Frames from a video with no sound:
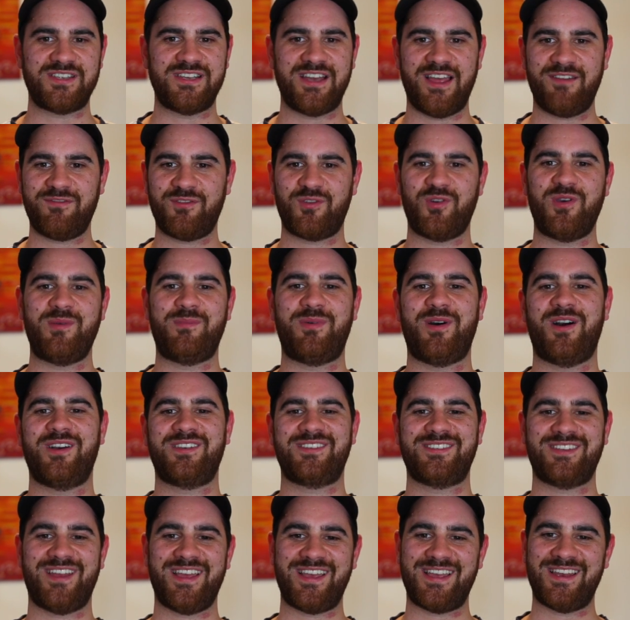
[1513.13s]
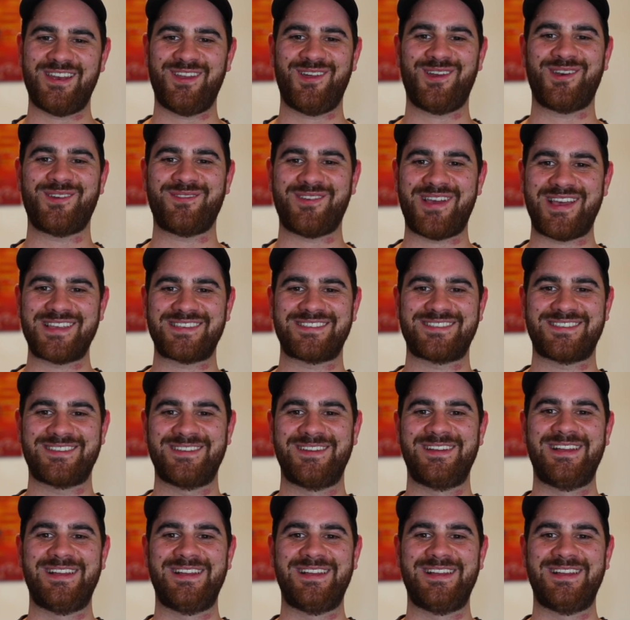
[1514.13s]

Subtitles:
You love Coinbox like a lot of us.